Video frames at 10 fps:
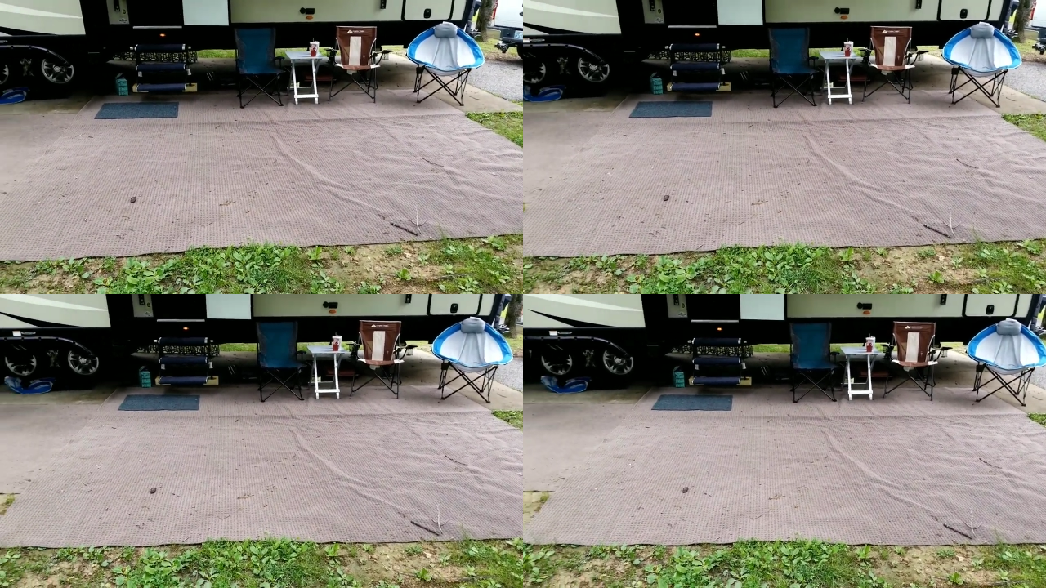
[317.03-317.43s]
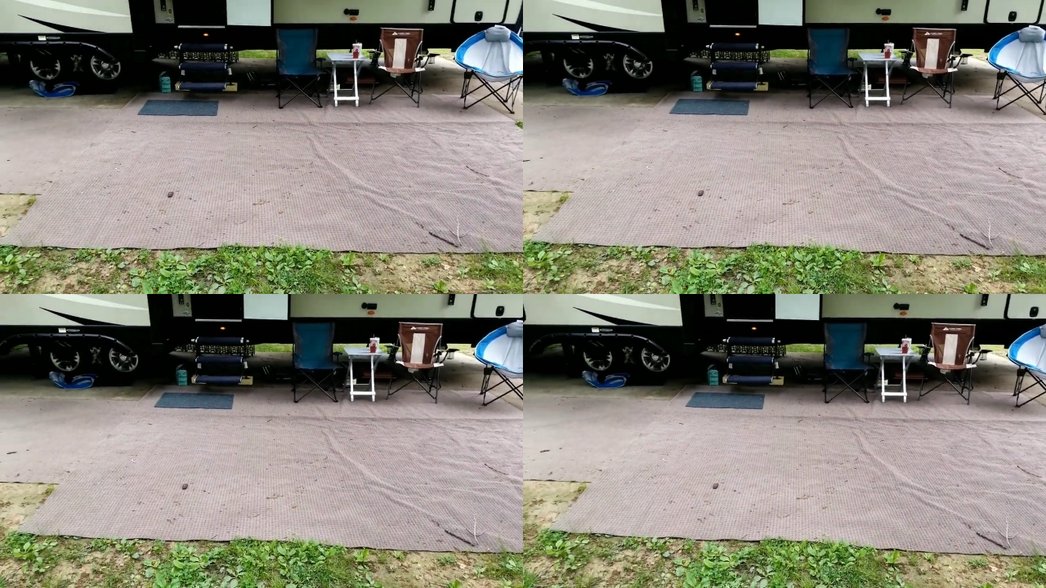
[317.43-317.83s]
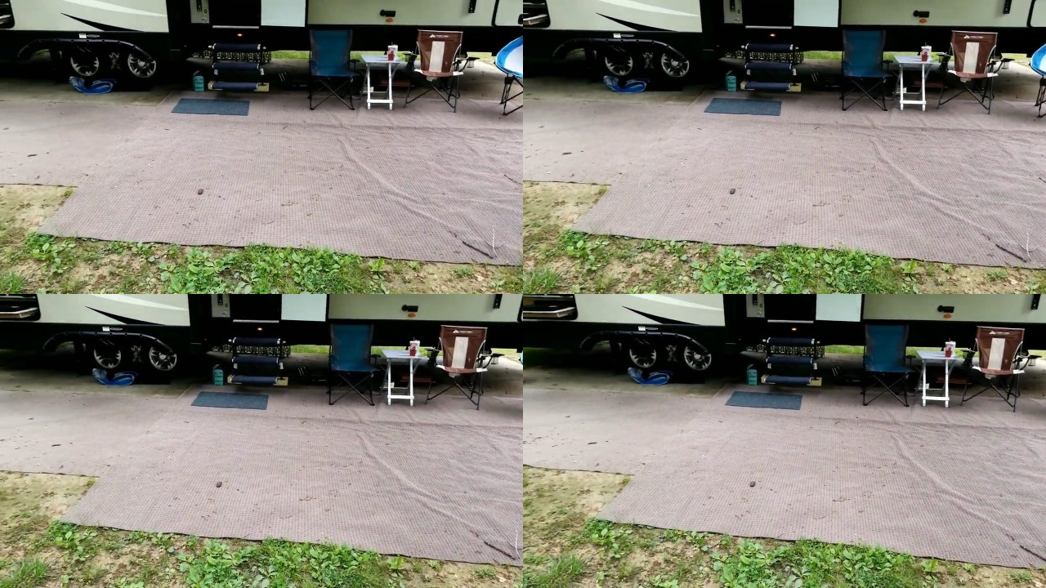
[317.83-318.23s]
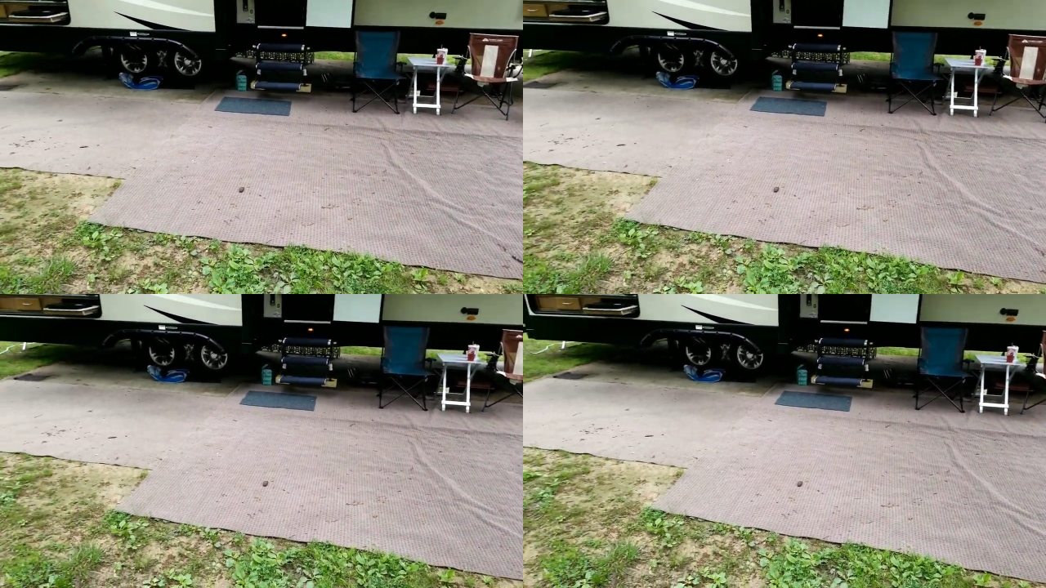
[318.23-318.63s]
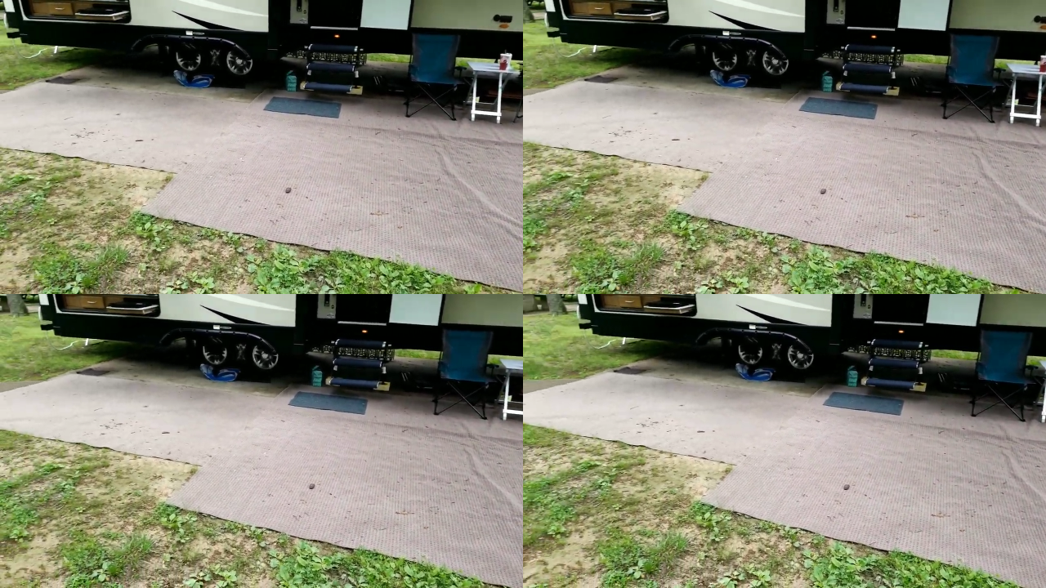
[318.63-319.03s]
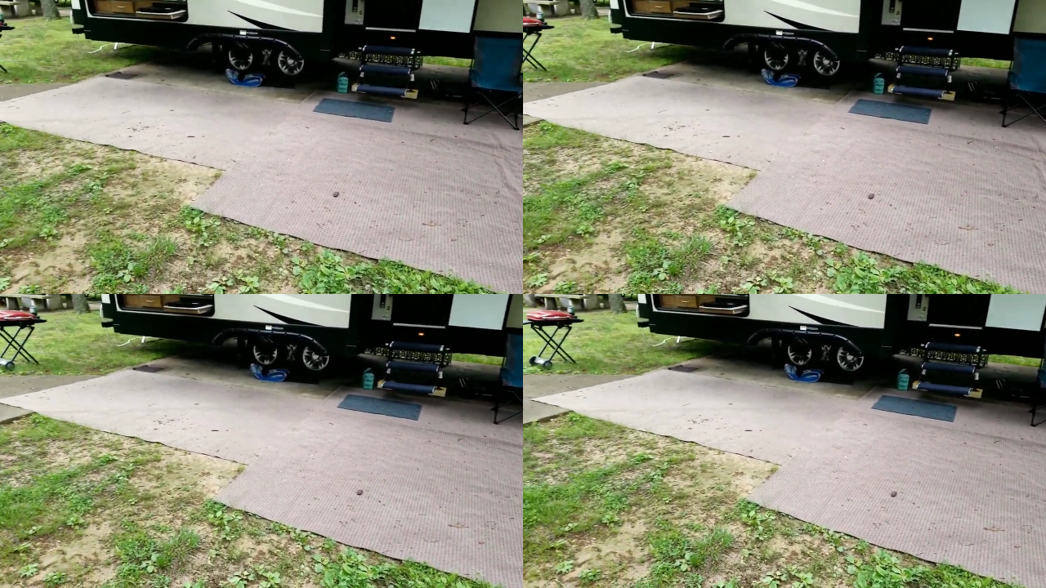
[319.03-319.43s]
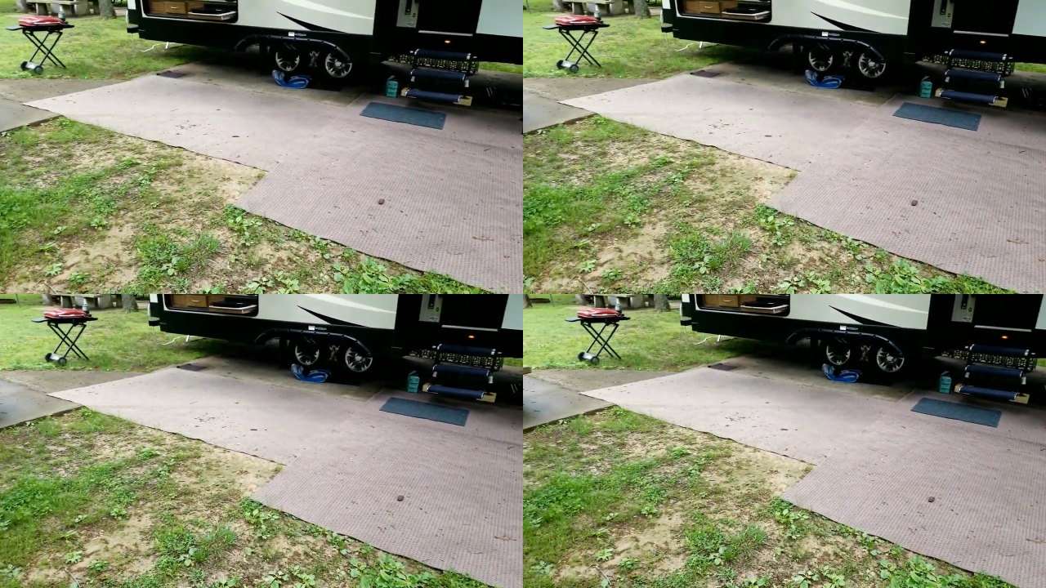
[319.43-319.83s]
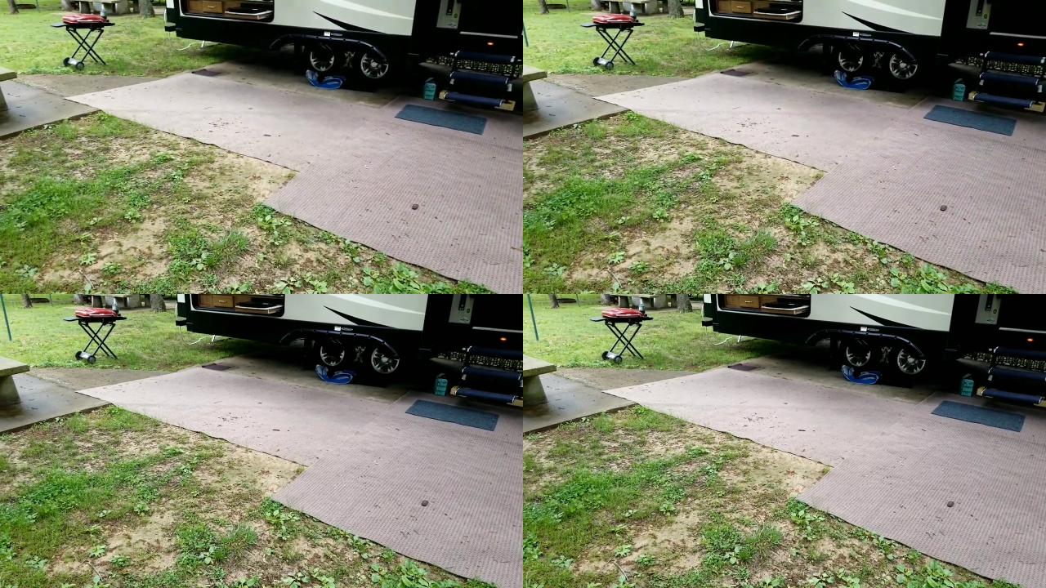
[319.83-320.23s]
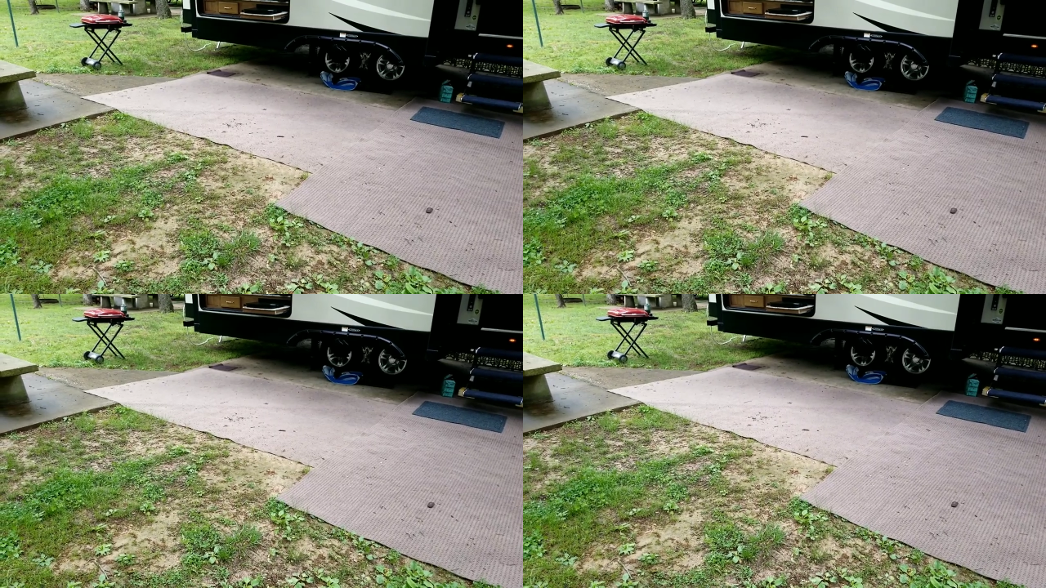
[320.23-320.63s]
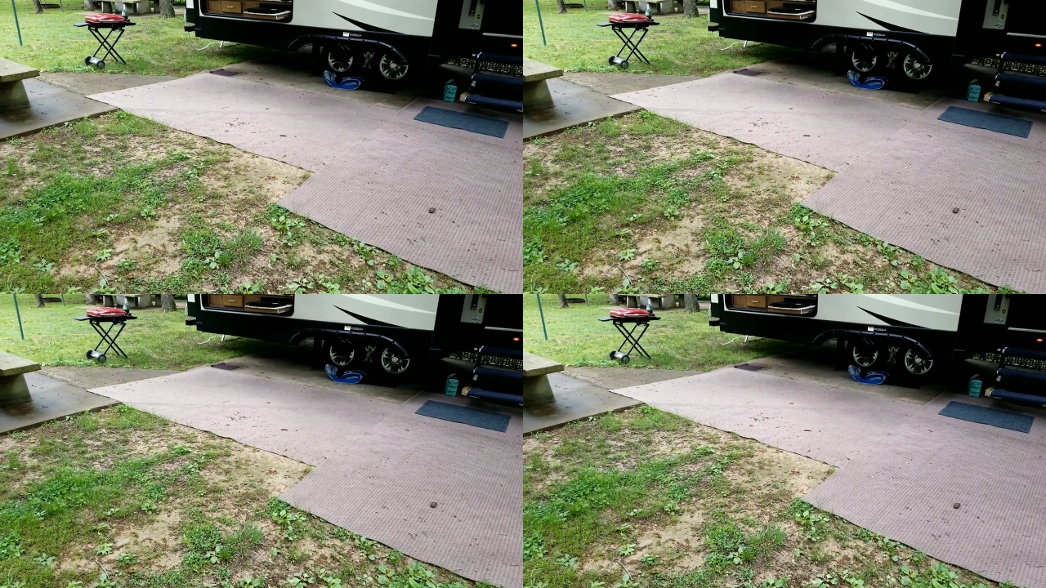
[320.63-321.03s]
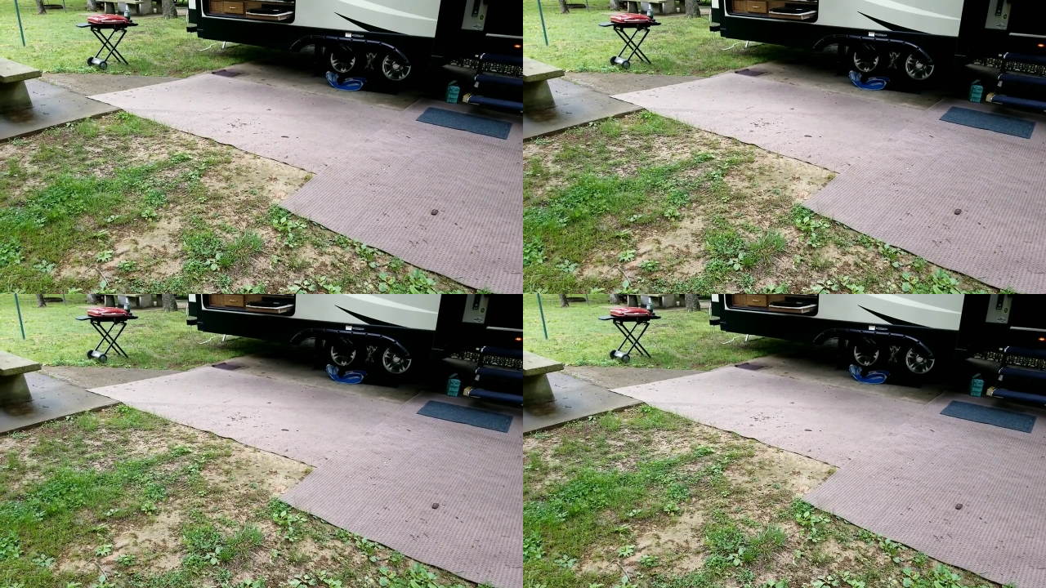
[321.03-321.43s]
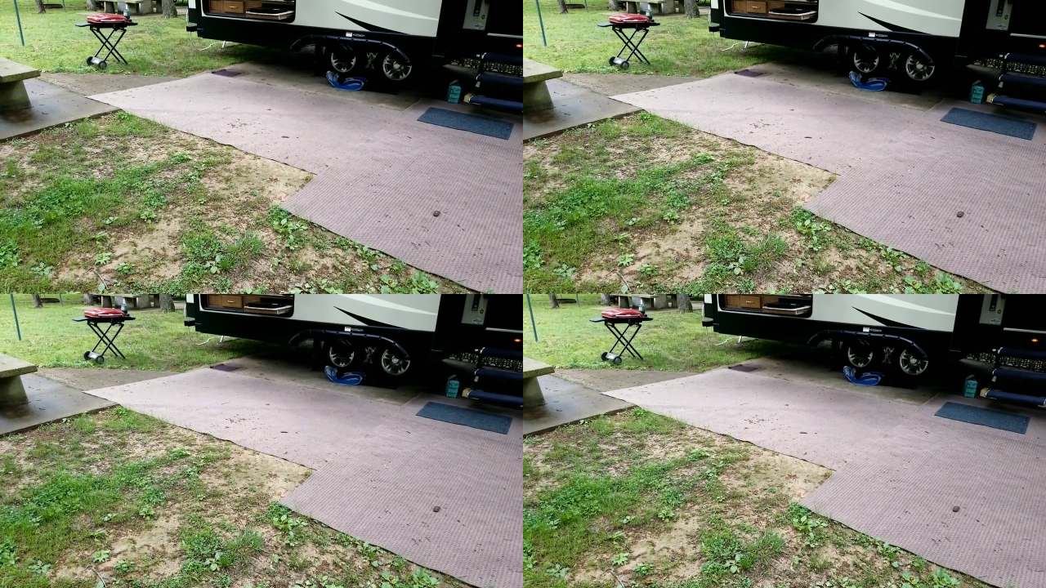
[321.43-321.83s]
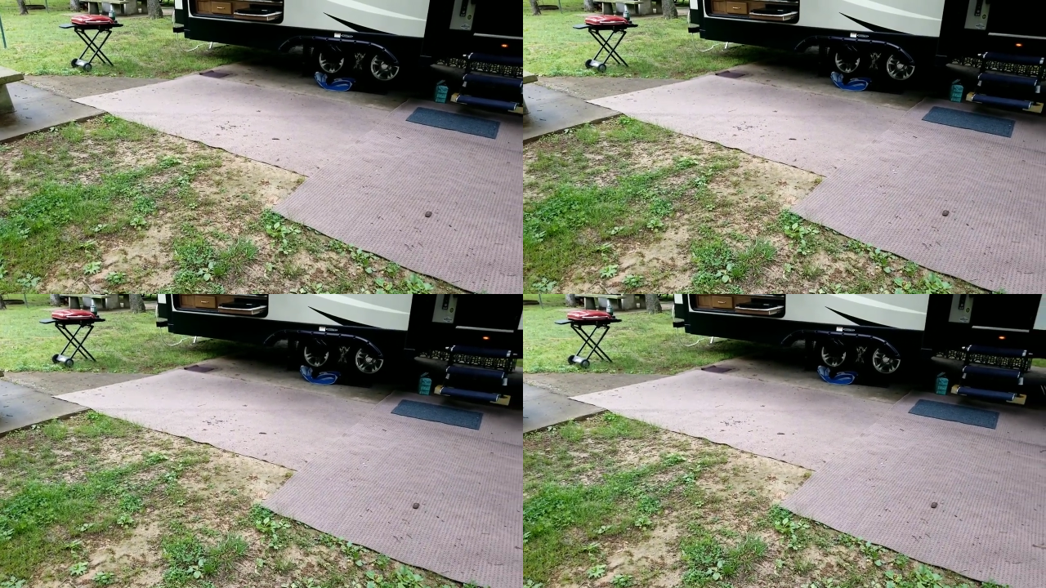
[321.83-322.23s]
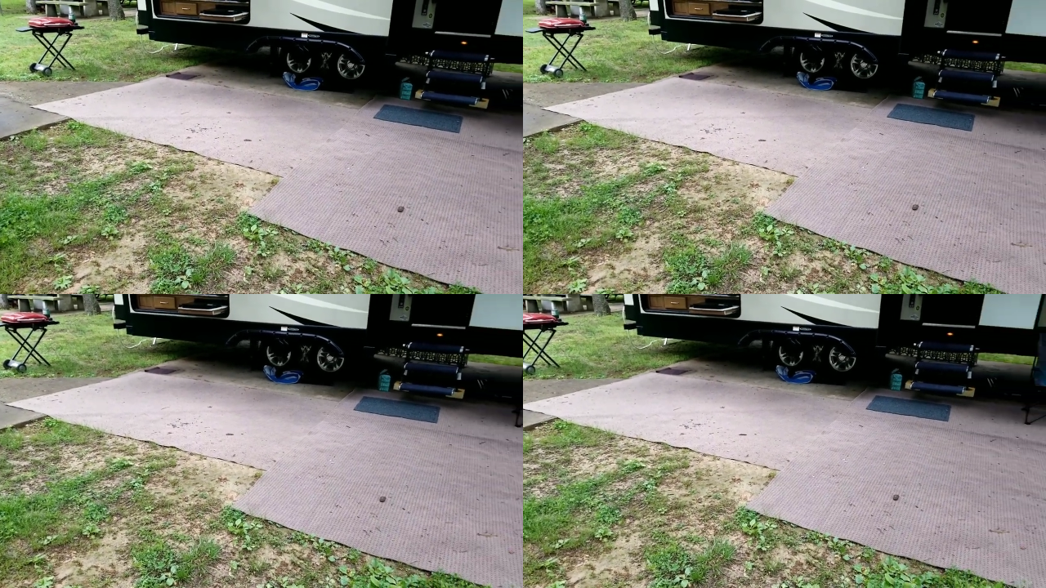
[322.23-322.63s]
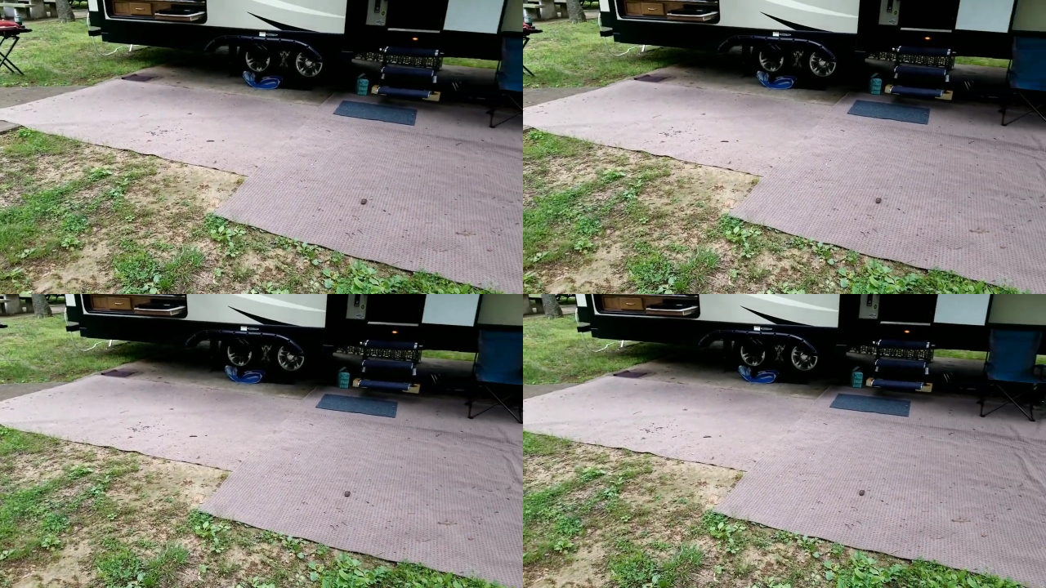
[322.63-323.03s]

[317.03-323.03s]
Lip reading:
(no speaker visible)